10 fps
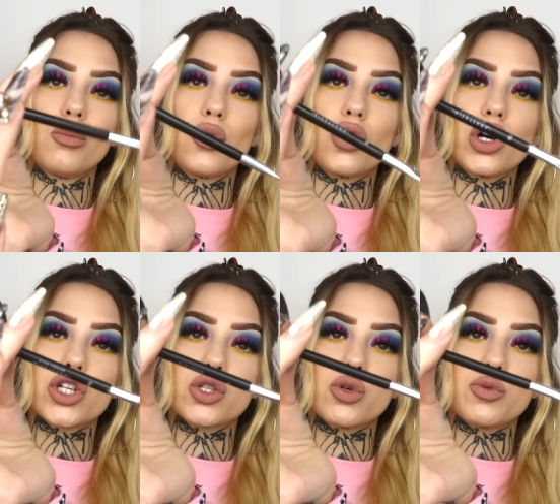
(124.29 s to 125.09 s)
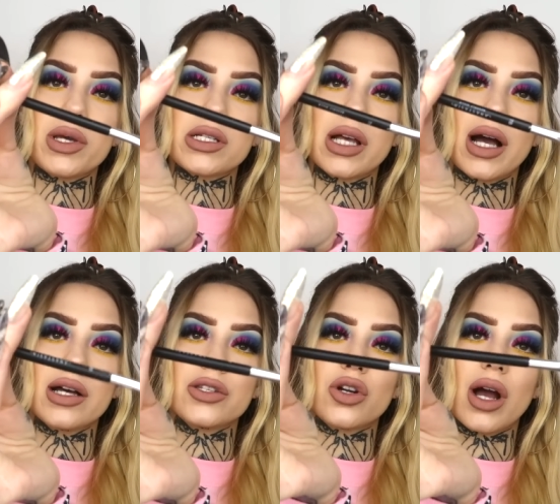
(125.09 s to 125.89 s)
brush, which basically
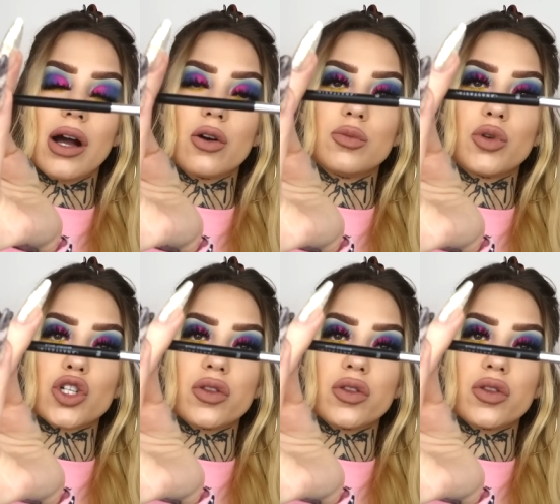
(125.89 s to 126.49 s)
has your angled brush